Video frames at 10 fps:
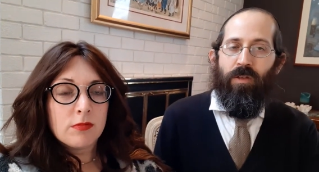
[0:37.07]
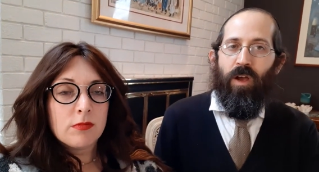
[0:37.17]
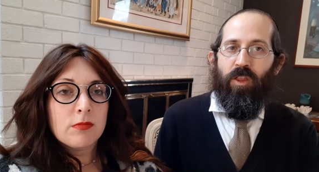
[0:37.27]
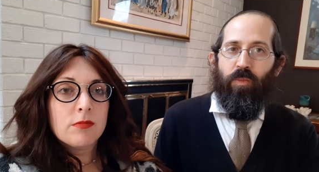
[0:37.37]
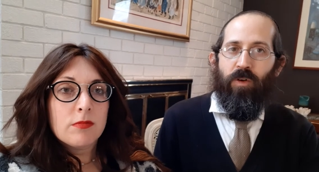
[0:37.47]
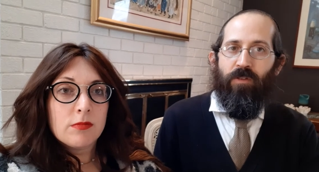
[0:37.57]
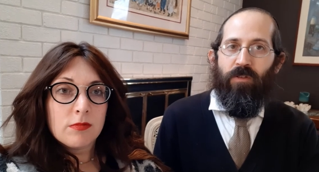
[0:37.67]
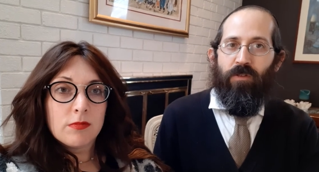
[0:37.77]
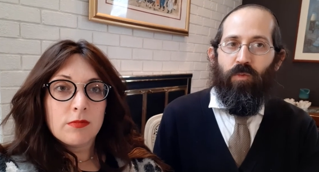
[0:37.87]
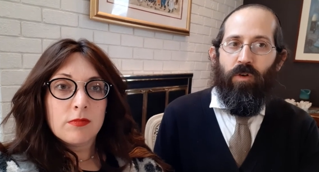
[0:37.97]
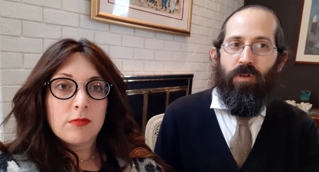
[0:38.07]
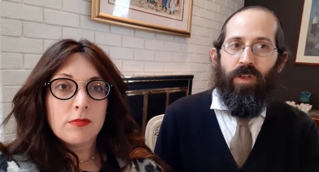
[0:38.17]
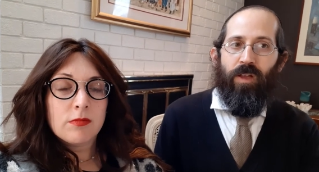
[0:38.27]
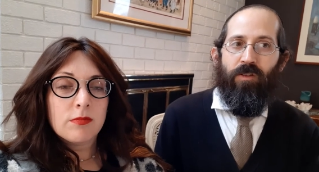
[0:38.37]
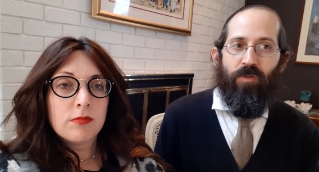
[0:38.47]
Speaker 1: the other person's
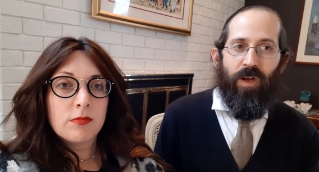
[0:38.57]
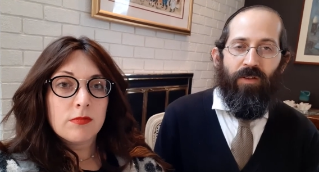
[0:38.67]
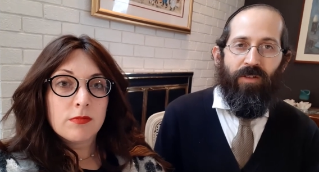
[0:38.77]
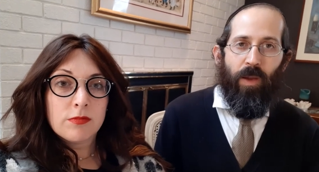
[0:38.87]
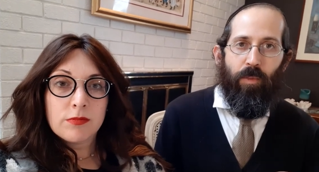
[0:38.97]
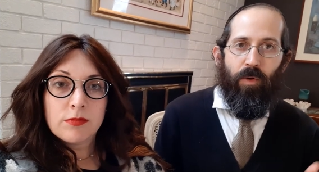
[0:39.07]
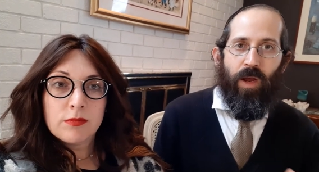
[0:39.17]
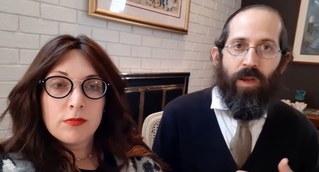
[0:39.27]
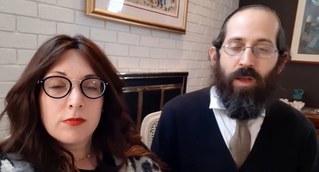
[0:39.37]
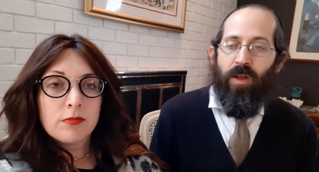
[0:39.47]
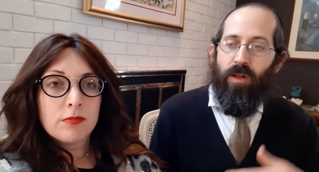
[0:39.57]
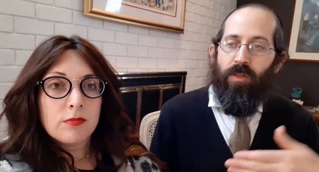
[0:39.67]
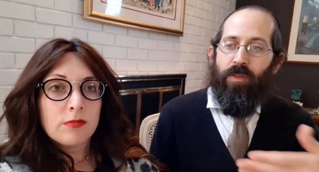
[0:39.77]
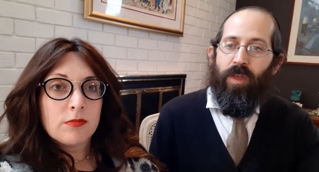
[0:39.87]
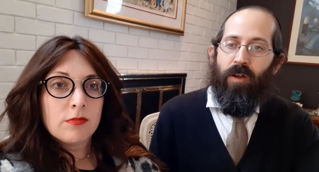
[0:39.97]
world and to kind of separate
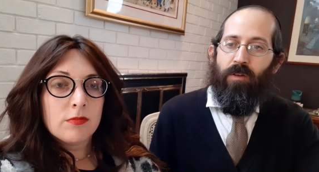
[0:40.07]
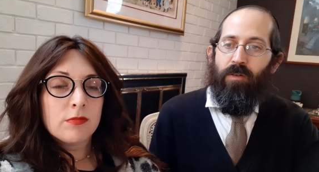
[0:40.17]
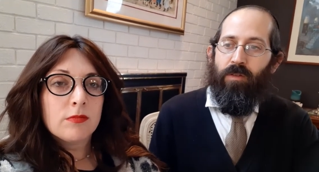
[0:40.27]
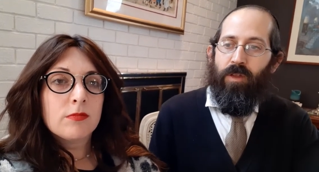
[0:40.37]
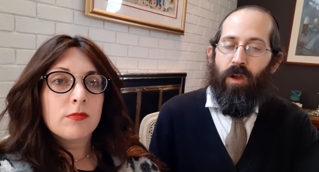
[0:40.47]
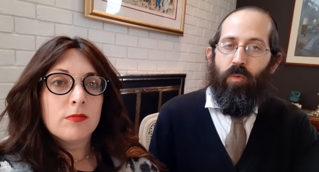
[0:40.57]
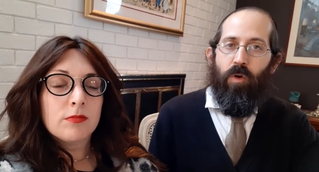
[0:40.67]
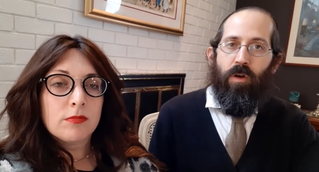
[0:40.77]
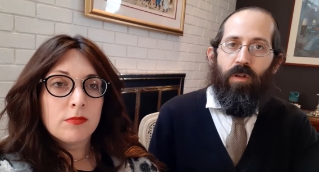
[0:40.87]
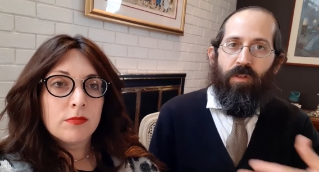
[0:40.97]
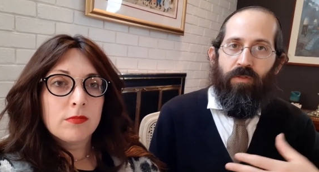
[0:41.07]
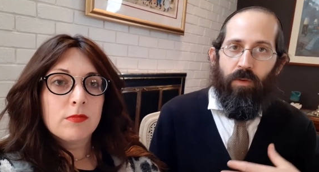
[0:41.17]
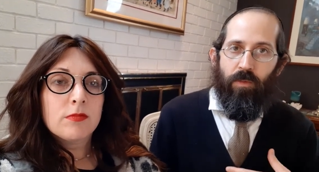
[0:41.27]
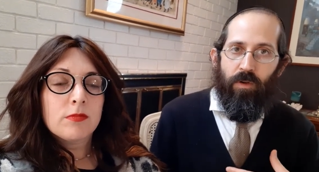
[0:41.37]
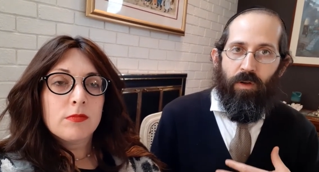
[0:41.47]
their their words
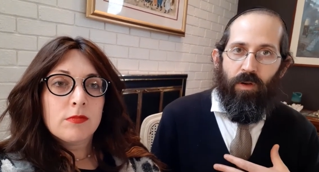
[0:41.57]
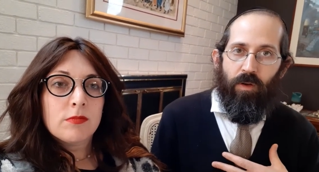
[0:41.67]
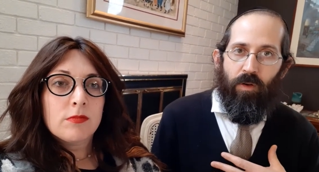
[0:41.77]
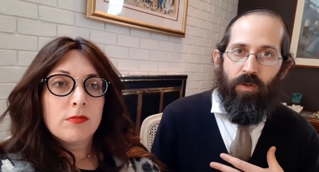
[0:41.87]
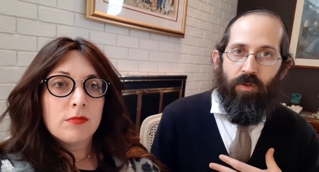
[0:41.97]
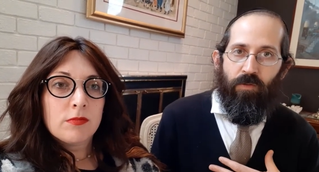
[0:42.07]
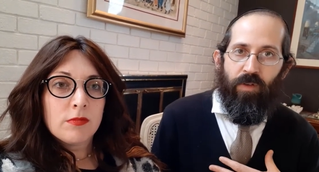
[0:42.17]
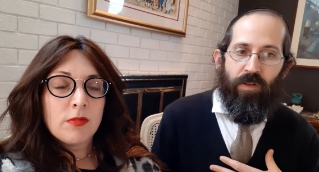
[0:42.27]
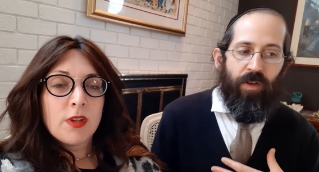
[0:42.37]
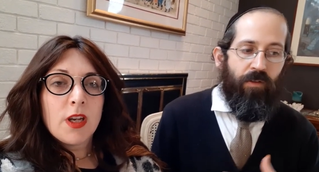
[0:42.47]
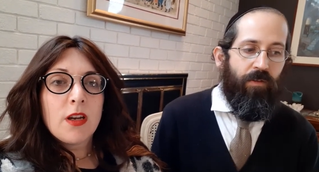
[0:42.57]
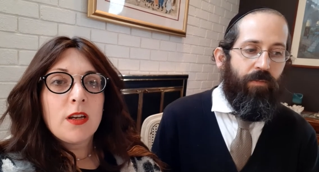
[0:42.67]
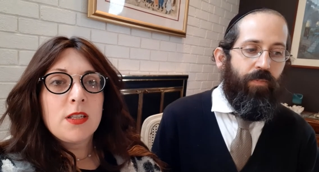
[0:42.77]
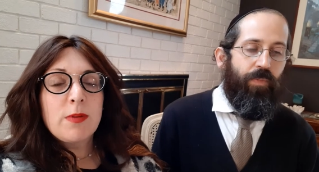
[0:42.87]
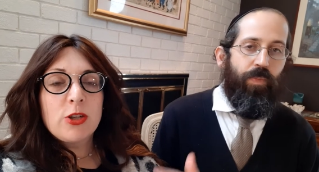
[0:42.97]
from your feelings.
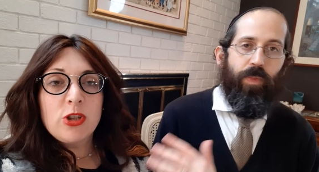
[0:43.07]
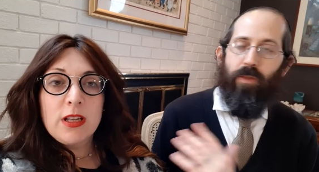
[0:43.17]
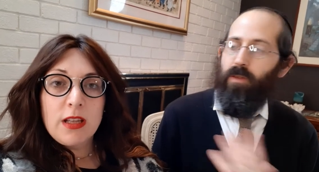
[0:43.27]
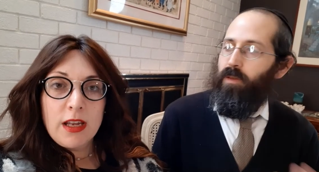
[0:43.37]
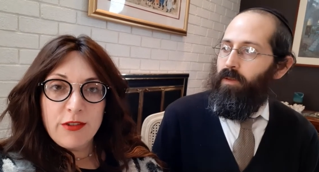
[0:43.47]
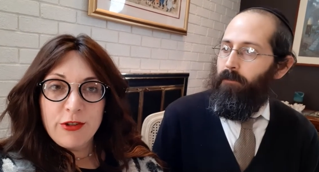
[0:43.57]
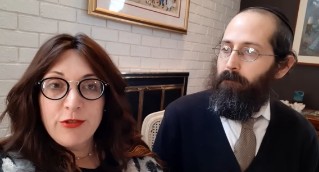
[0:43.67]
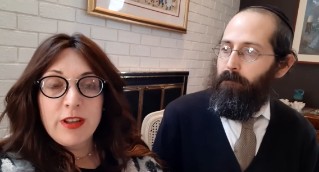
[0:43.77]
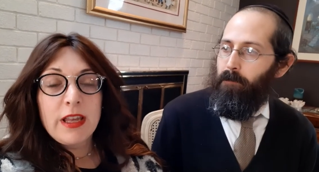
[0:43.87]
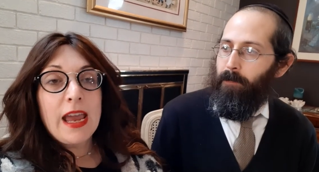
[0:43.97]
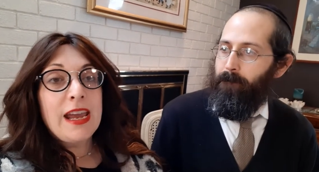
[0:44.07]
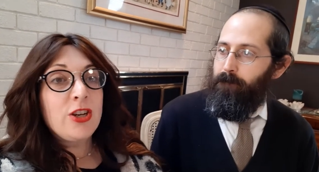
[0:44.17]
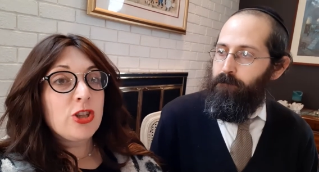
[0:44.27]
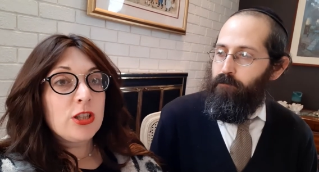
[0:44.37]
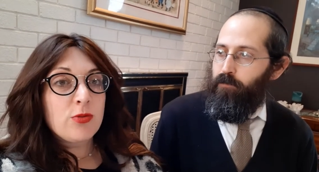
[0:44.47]
Speaker 2: Especially like if you're feeling
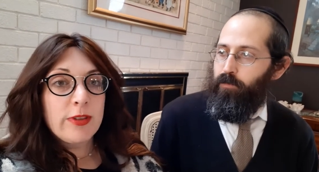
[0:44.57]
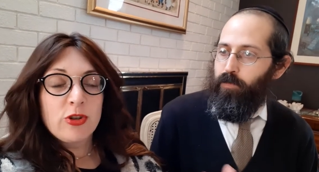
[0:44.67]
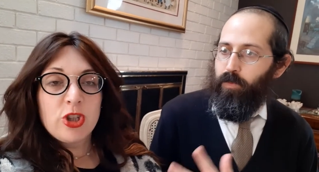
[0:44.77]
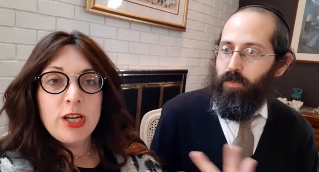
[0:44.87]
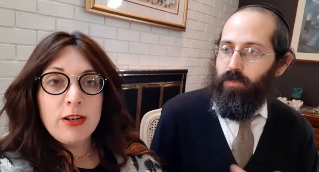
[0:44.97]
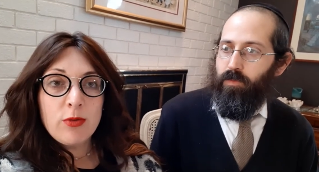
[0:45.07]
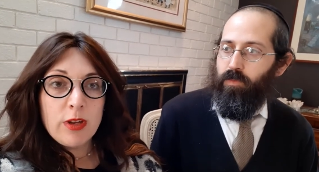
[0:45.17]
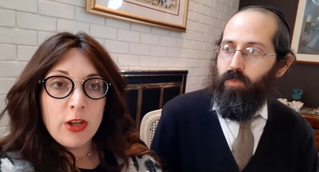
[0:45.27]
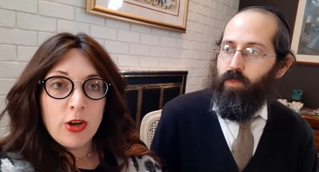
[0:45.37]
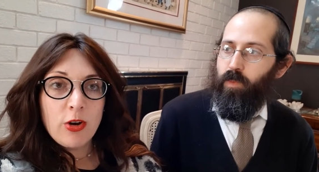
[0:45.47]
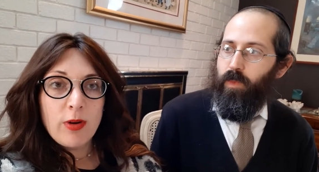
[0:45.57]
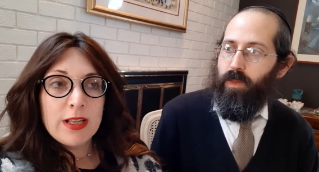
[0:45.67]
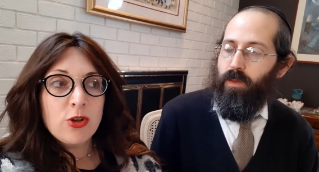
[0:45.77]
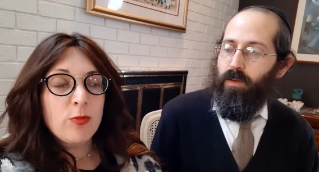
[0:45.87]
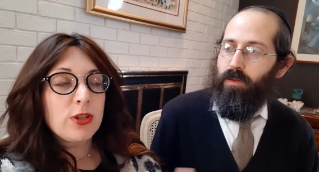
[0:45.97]
anxious when they're sharing with you, and
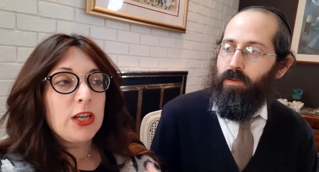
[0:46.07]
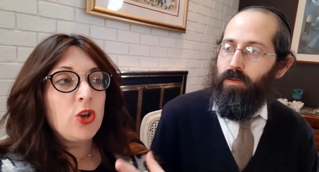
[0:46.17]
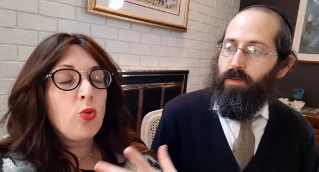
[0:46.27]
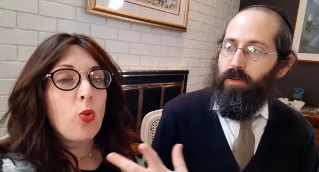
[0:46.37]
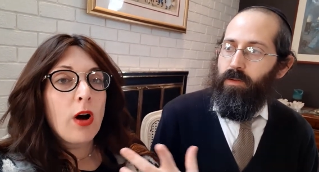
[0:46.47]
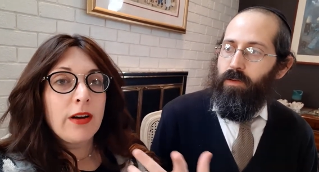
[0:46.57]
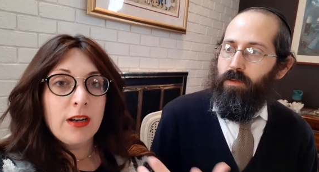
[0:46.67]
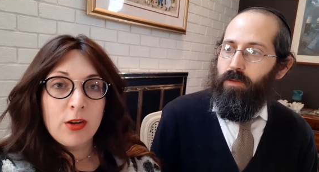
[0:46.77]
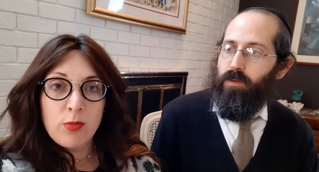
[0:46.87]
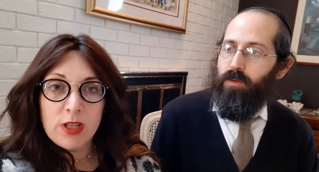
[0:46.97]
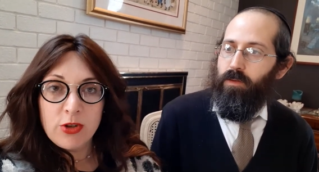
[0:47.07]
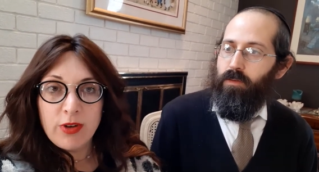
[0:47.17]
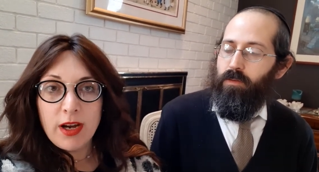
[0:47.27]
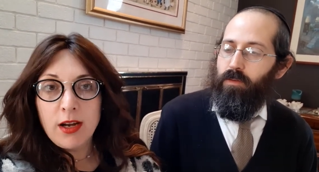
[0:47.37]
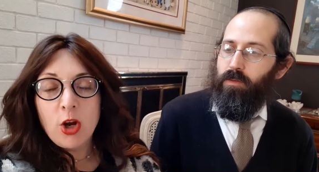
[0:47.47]
it's almost like you want to
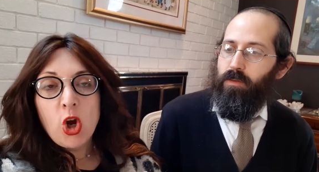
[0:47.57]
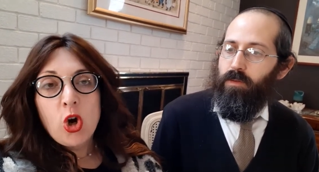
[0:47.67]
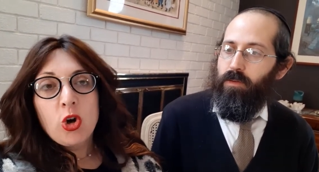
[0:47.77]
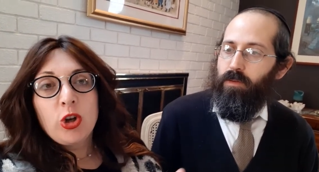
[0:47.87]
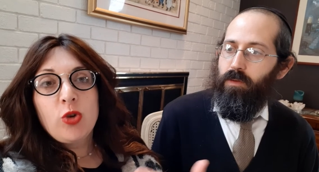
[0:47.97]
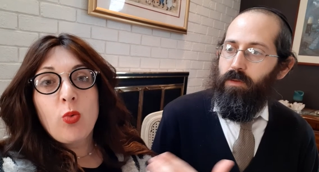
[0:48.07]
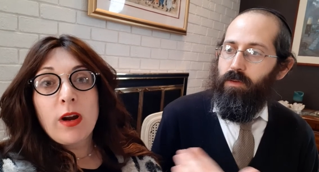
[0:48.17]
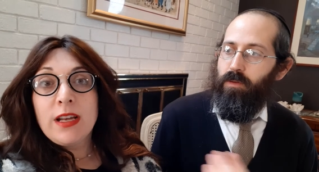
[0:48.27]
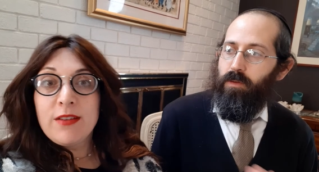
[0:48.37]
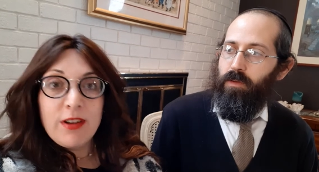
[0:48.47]
commiserate, or you want to give